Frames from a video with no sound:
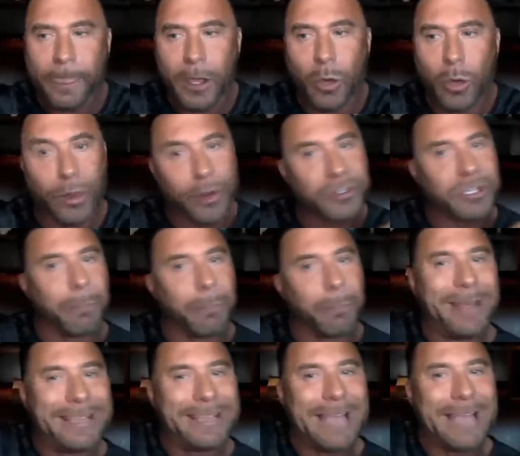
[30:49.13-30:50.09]
Well, there was a
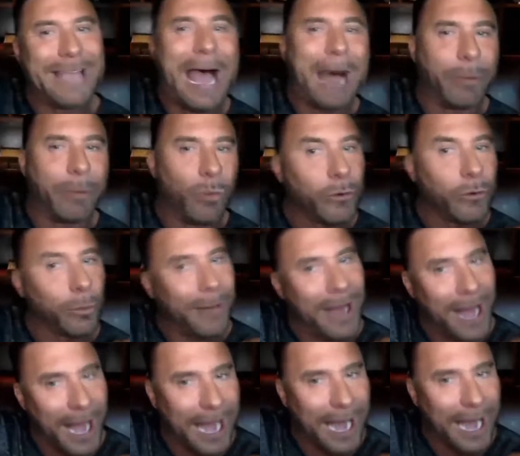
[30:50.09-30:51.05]
big gap, and we were
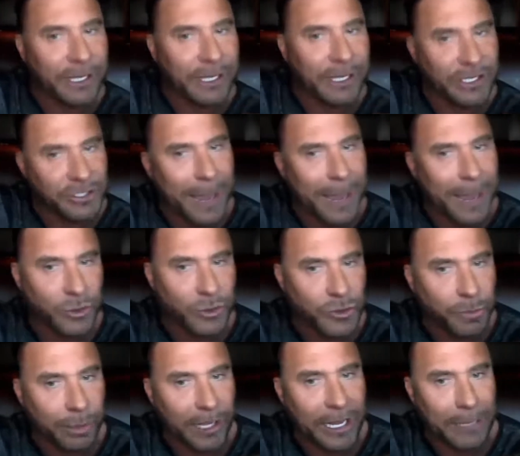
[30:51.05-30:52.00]
behind because Max was
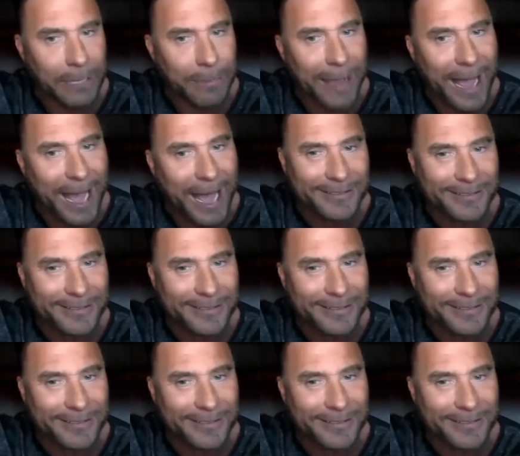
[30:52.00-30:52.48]
playing bad,